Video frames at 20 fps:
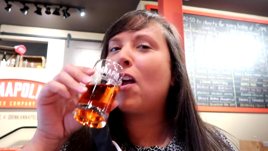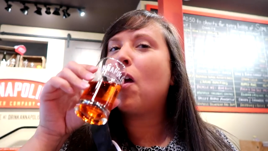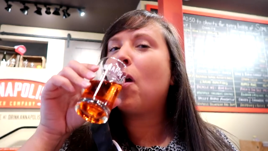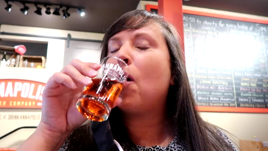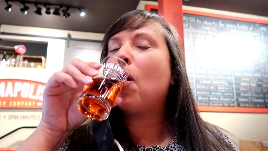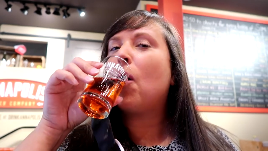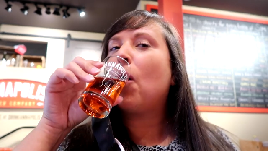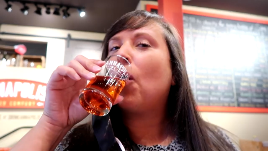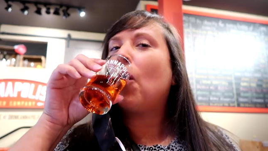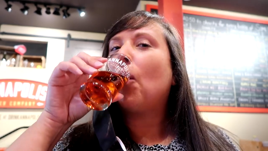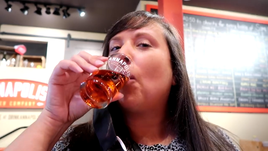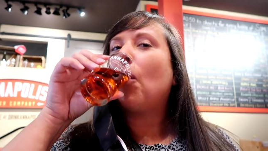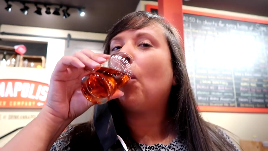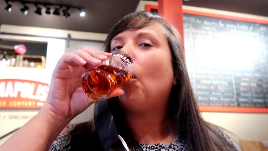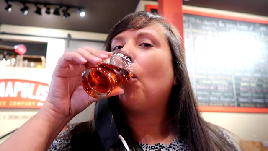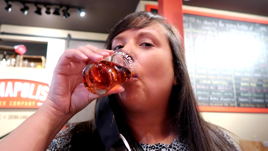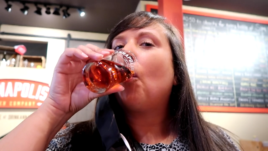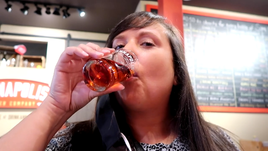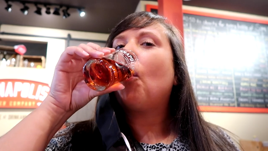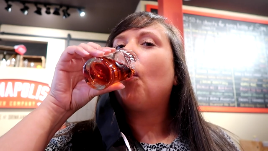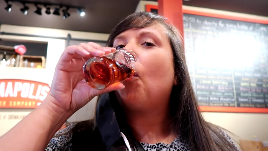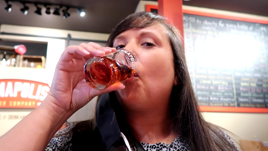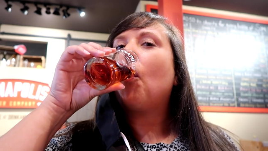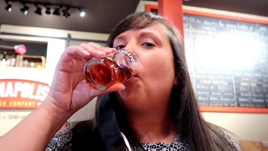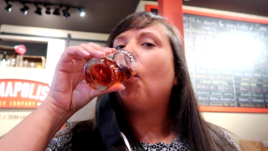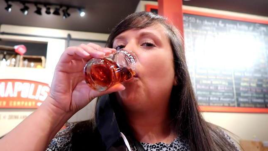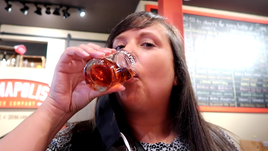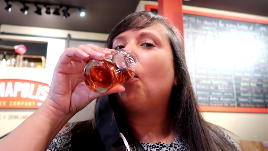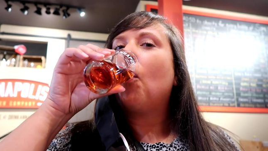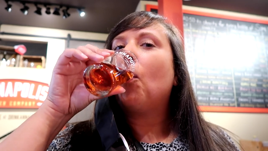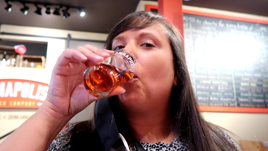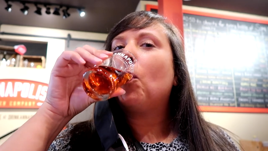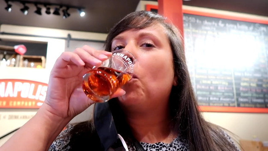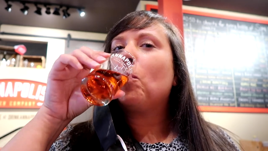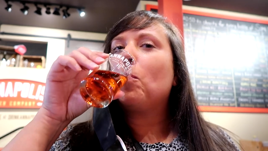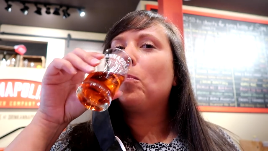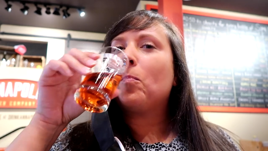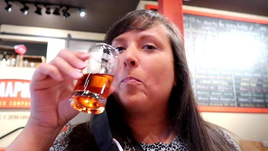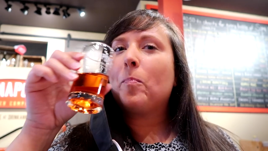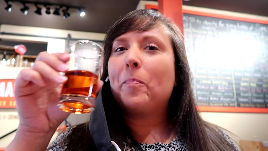
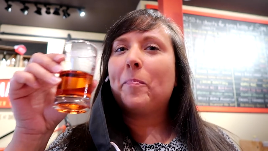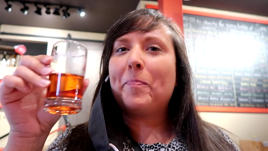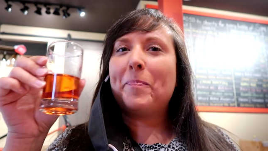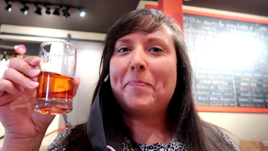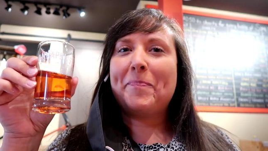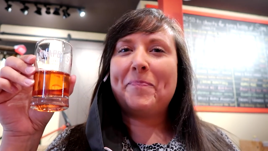No one is speaking in this clip.